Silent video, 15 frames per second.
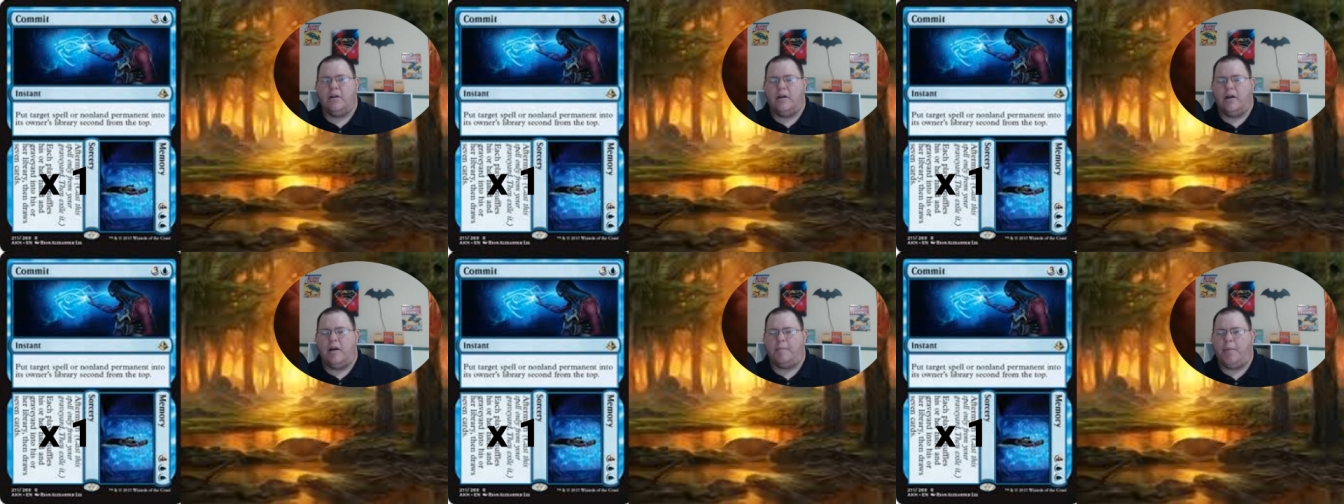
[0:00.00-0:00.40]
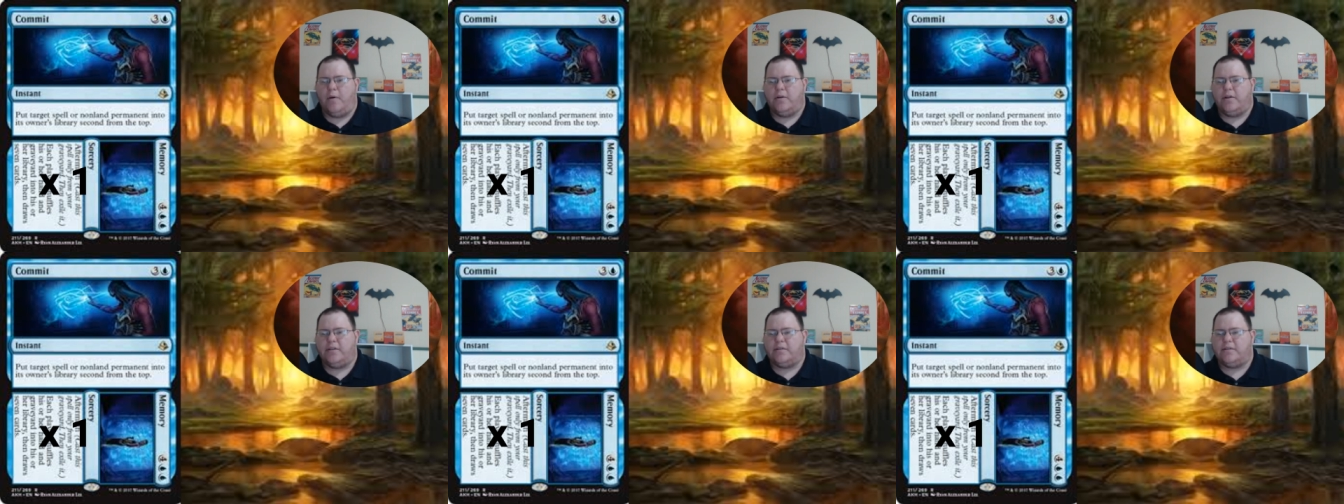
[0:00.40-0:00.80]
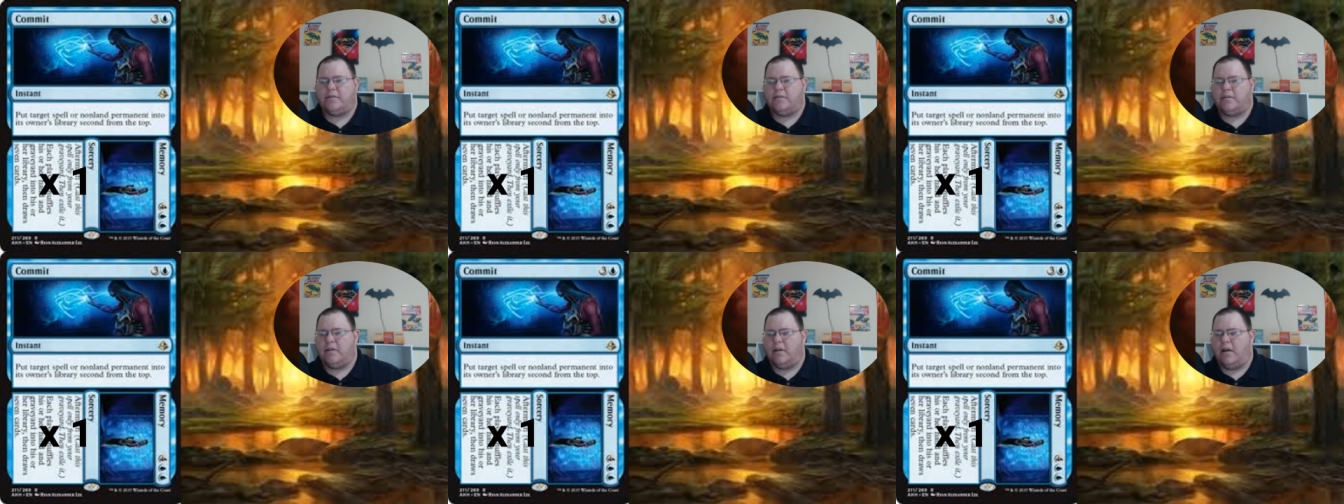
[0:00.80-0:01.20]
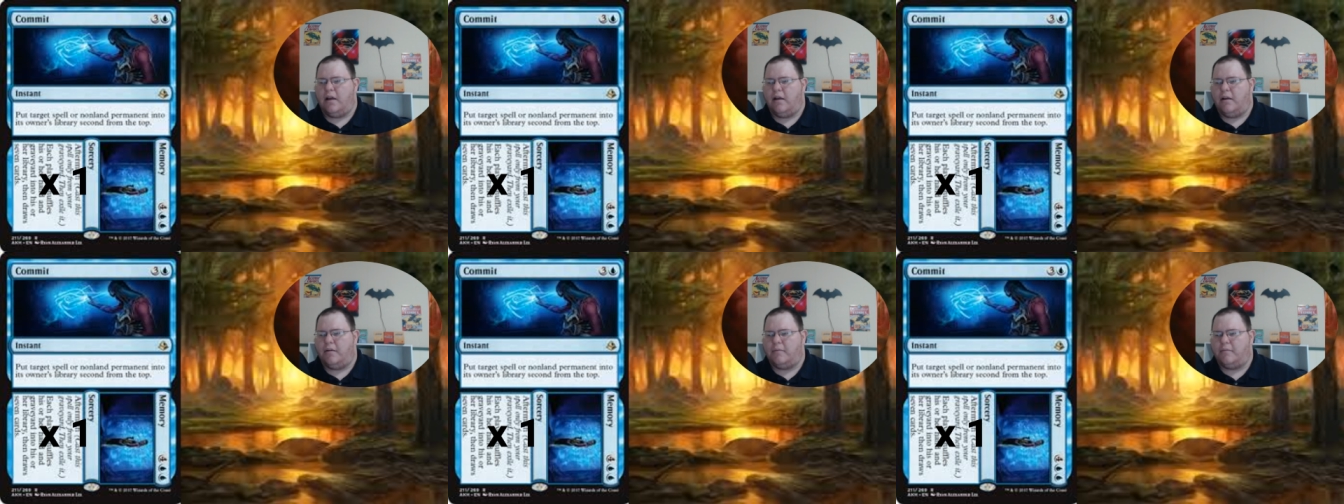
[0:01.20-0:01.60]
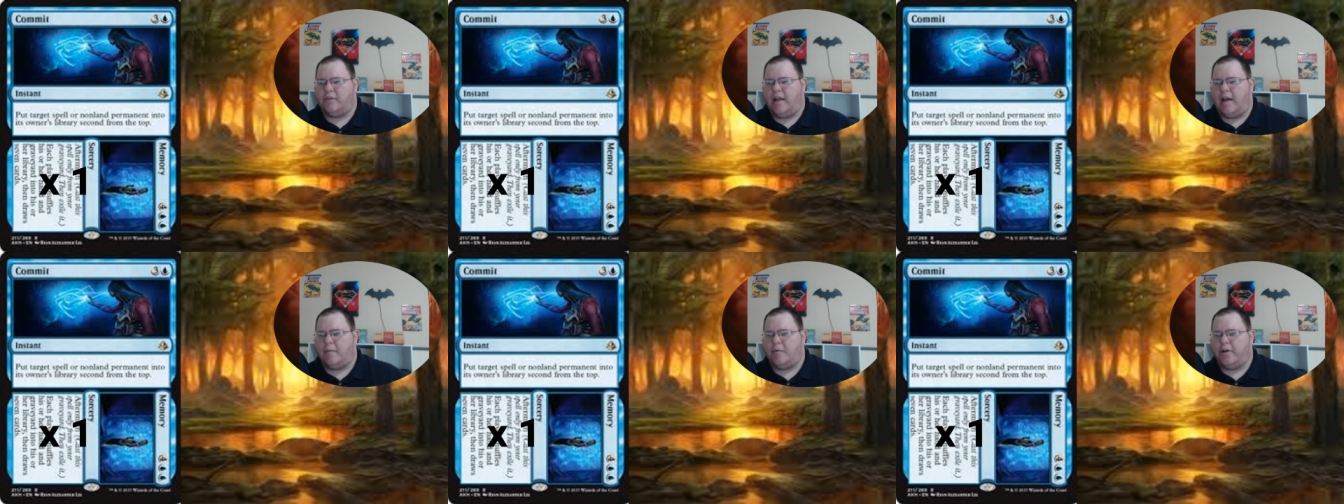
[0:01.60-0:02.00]
opponent's
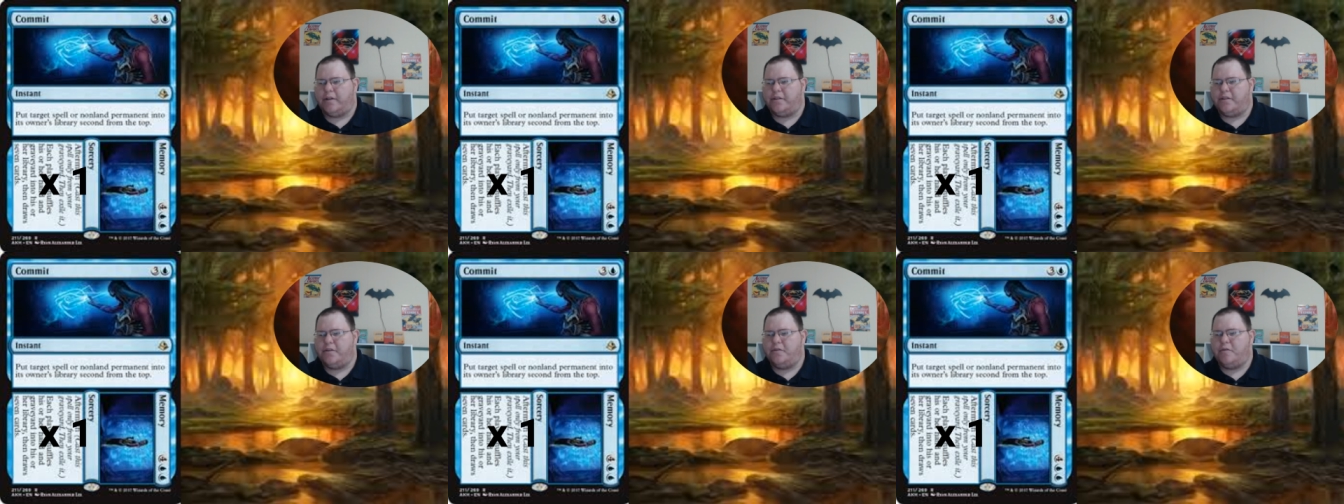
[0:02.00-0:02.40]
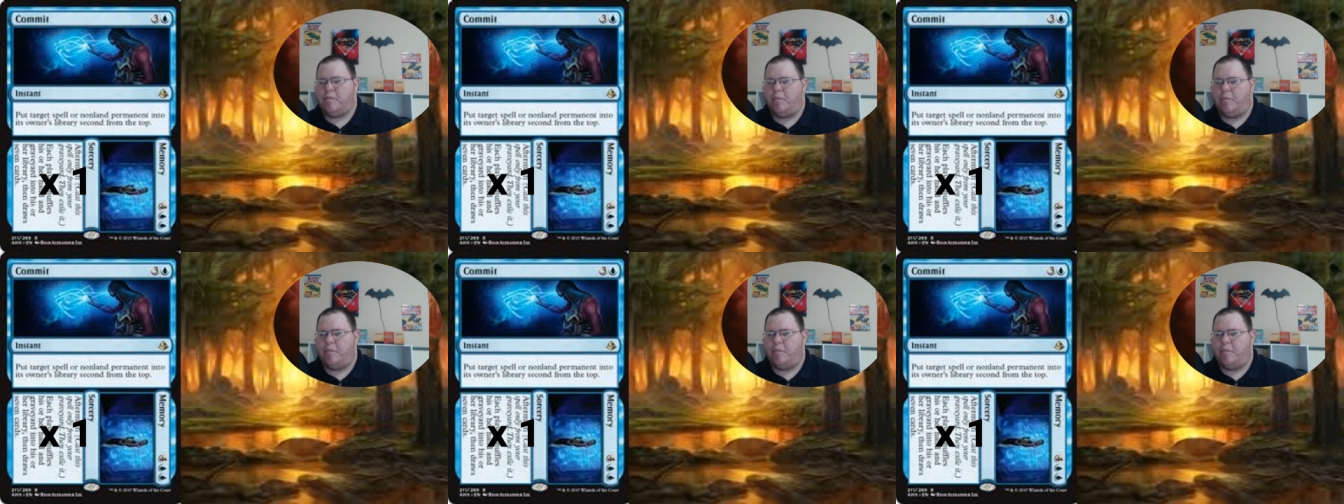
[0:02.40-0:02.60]
library too,